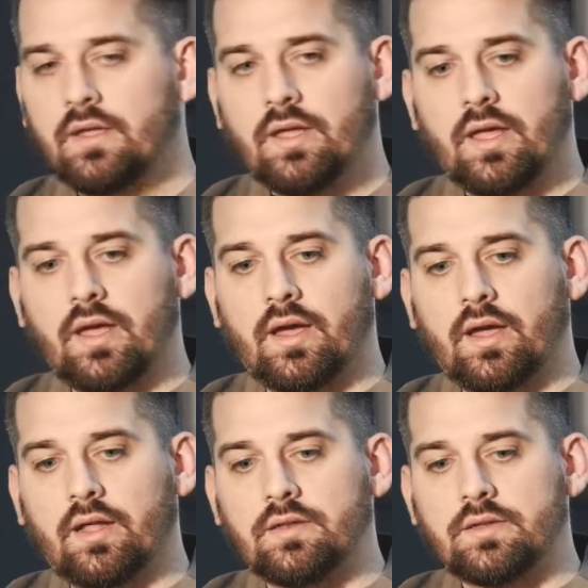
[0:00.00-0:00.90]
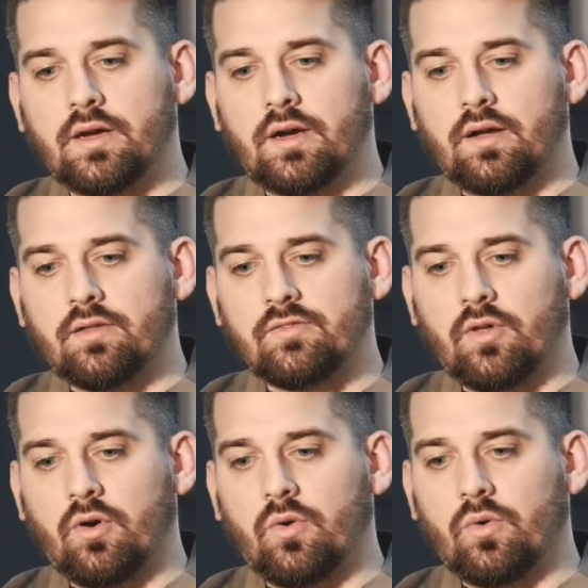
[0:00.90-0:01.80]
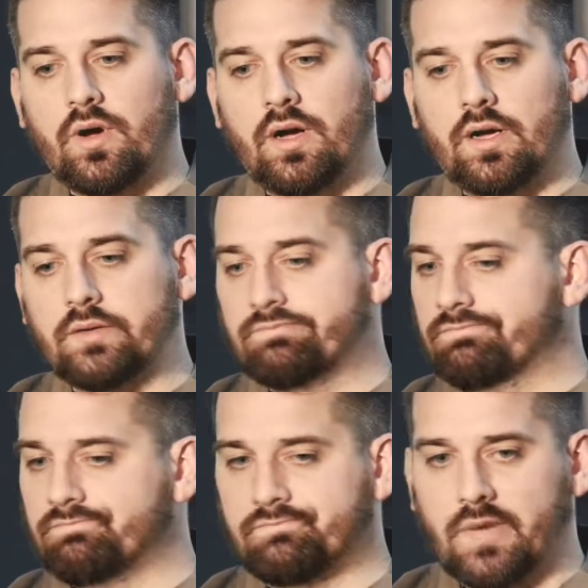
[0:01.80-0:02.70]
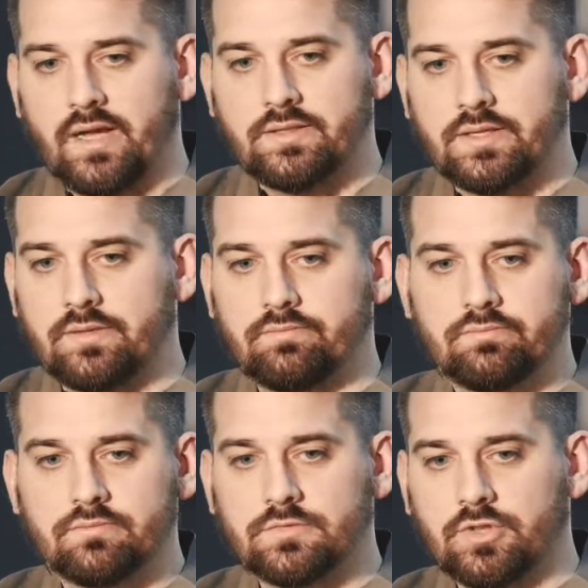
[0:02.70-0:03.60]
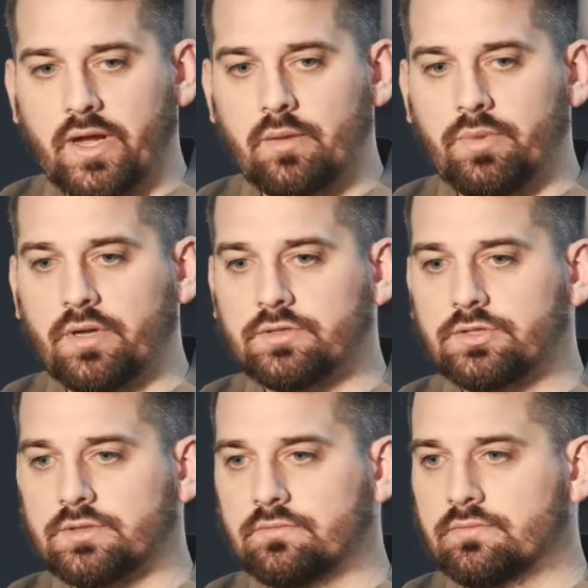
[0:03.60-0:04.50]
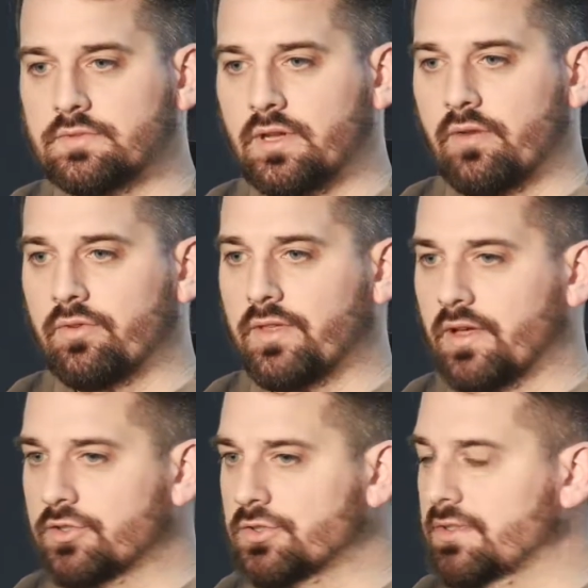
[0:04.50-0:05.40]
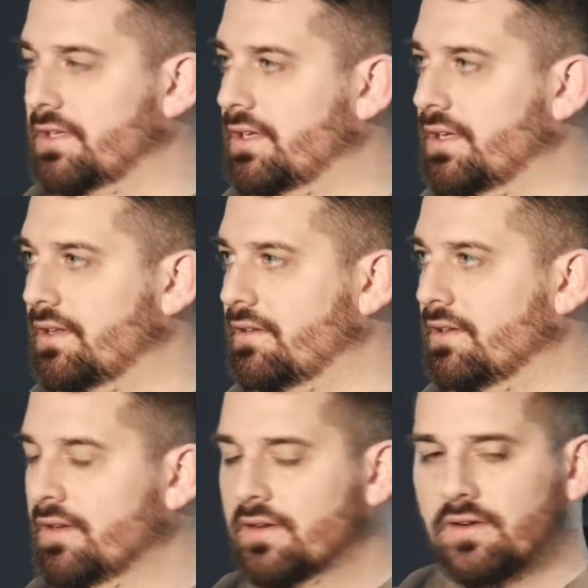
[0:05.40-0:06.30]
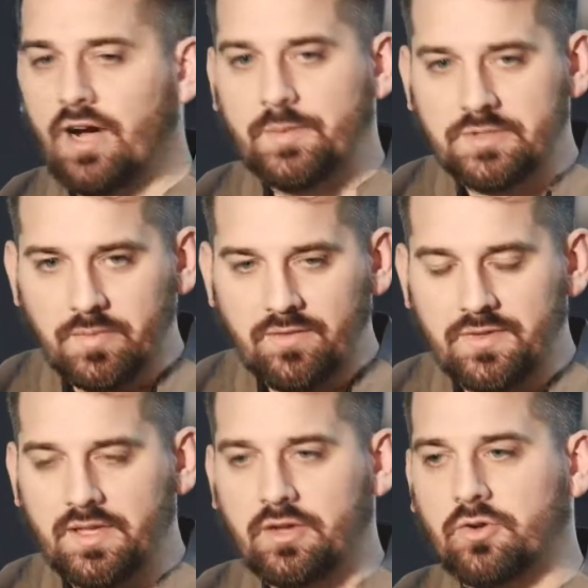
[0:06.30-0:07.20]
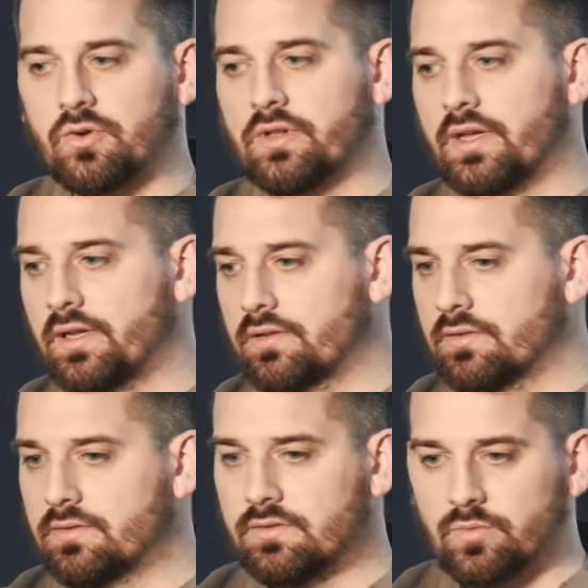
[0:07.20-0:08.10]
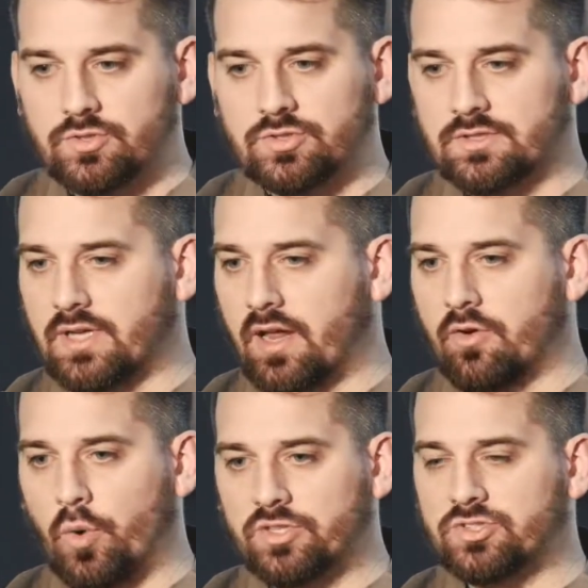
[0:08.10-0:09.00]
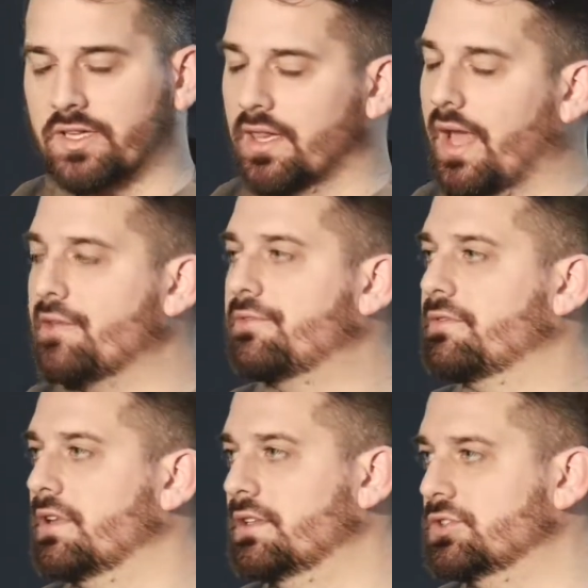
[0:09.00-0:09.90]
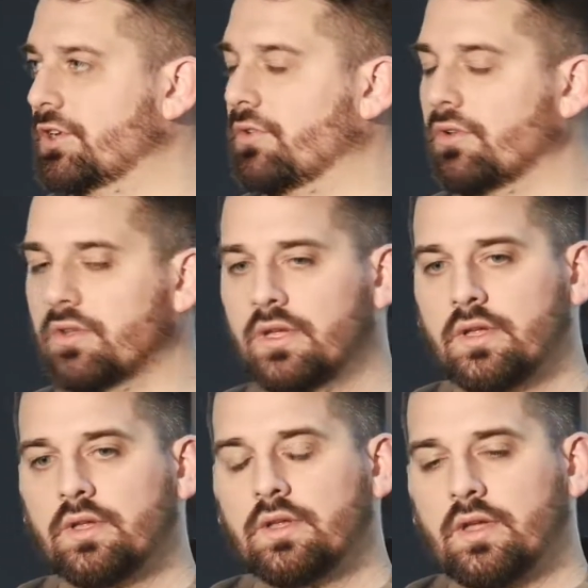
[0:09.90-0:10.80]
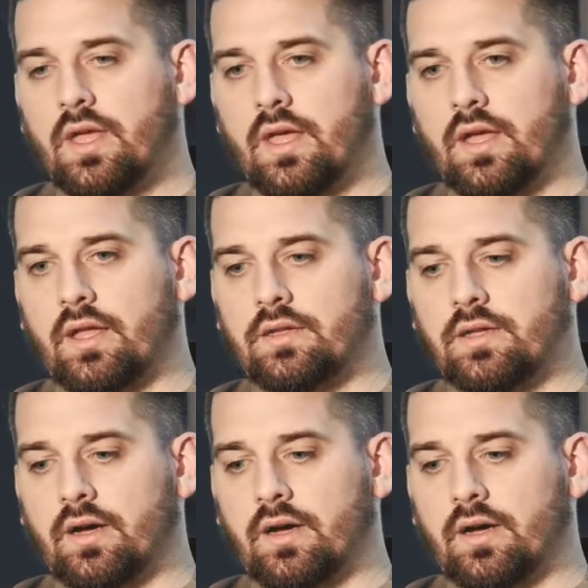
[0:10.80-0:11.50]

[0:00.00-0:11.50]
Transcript: And so I drank a bunch and did everything I shouldn't have did, and hopped in my vehicle and was just kind of questioning life in general, and